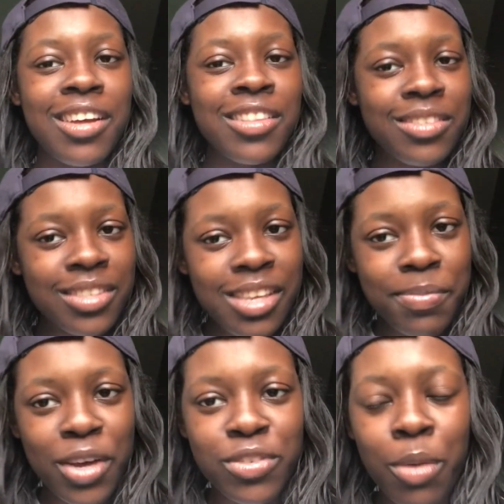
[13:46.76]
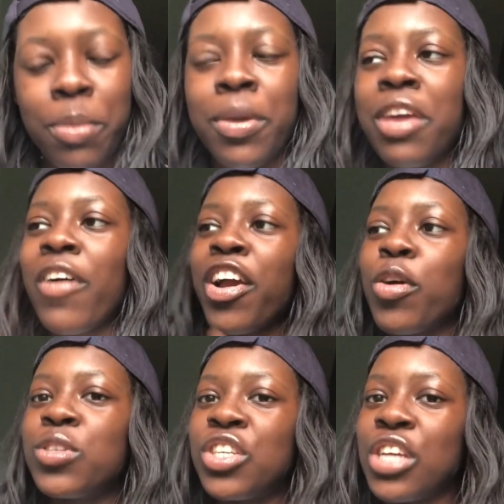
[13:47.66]
this is gonna be off topic, but if I could
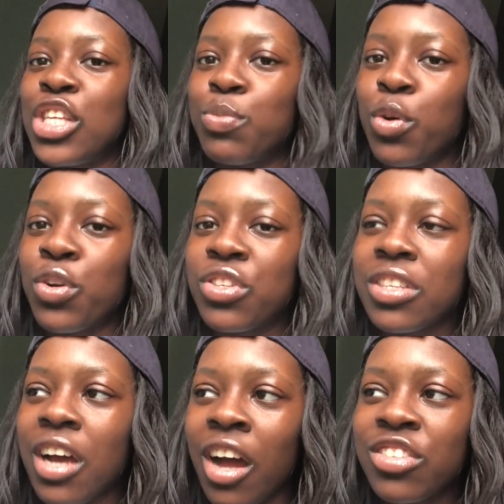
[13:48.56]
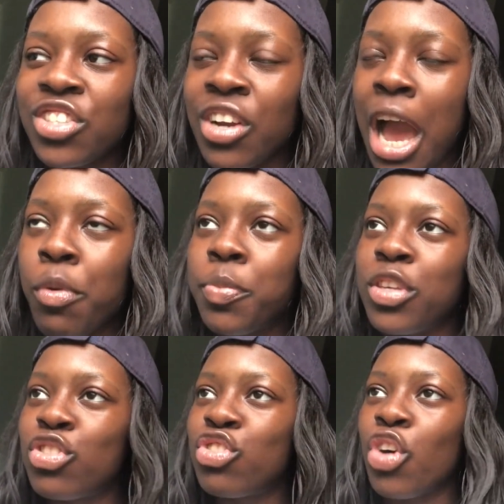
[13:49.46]
go to a Chain Smokers concert, I would be
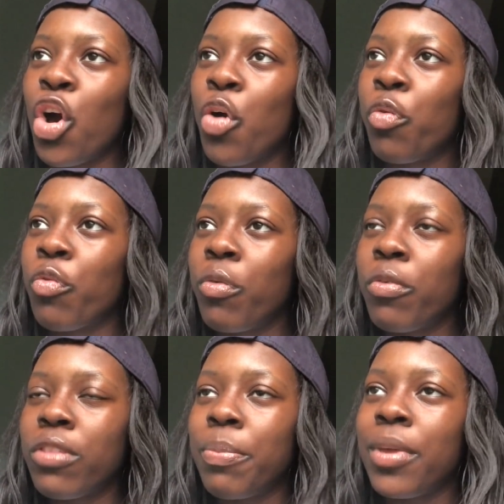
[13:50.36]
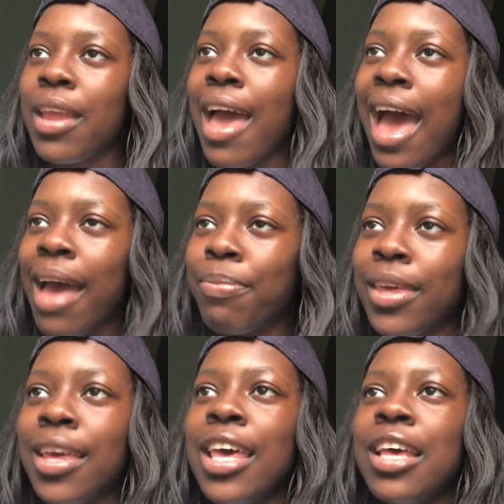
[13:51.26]
so flippin' happy.
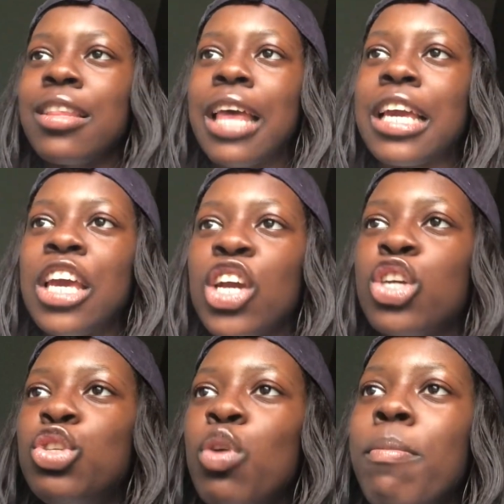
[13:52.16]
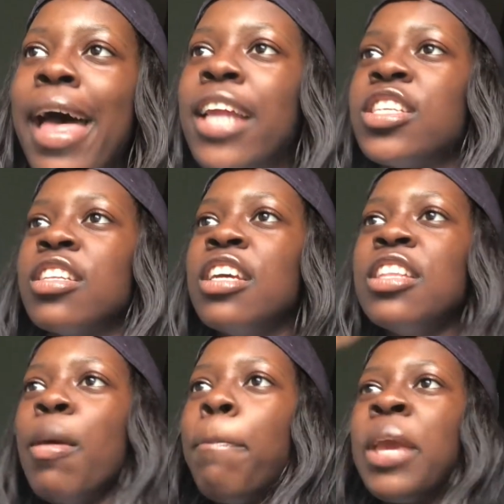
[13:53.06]
Could you imagine
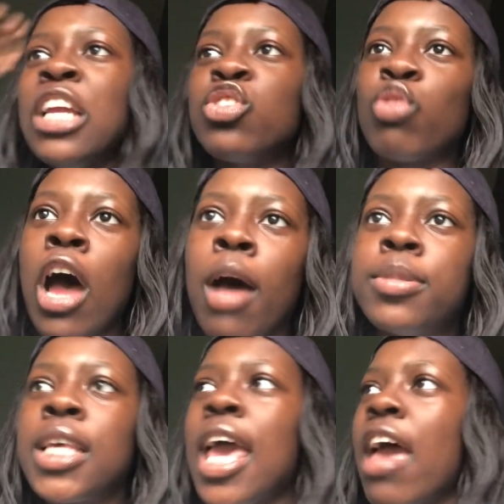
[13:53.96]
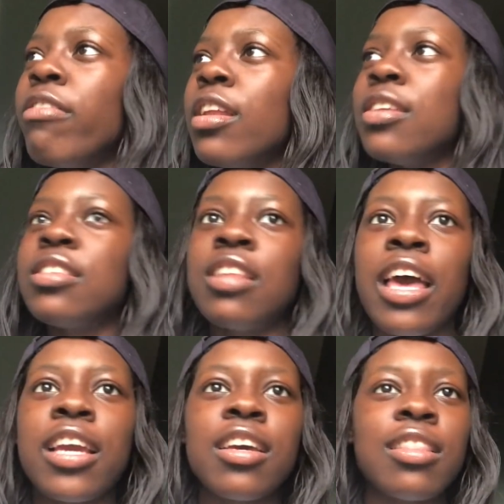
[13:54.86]
the beat drops, and then it's
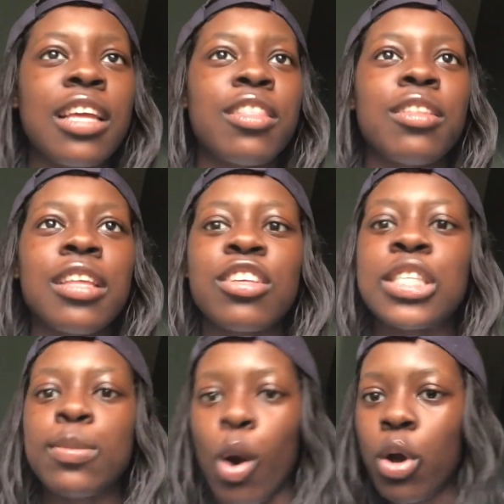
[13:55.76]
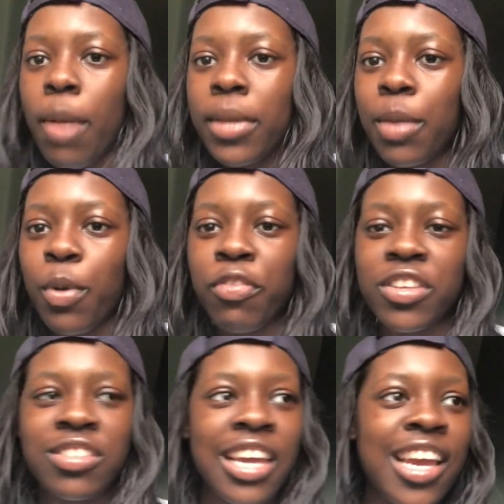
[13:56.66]
the smoke coming up off the
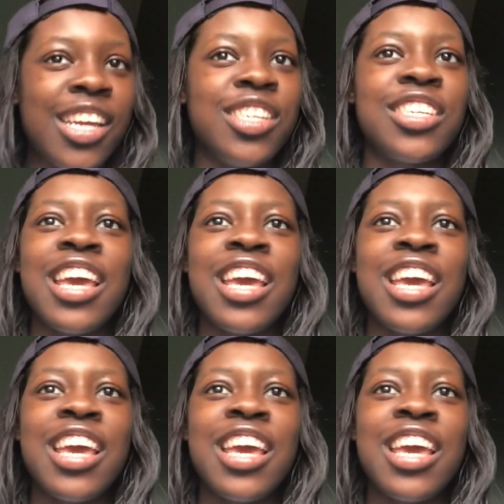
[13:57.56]
stage,